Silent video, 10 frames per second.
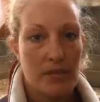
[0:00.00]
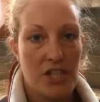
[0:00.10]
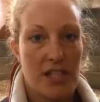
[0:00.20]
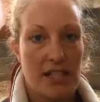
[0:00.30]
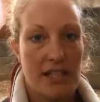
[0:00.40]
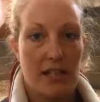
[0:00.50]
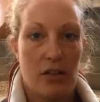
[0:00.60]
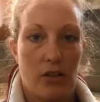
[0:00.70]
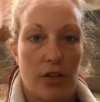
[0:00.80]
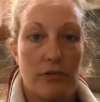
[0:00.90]
She is still
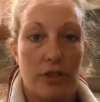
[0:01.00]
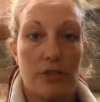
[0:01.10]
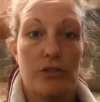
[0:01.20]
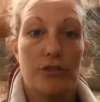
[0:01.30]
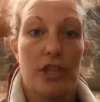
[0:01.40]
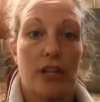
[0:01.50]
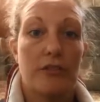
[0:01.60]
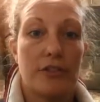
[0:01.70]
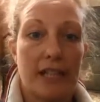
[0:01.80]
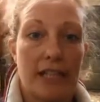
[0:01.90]
on her road to
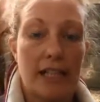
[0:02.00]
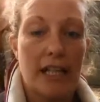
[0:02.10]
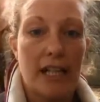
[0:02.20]
recovery,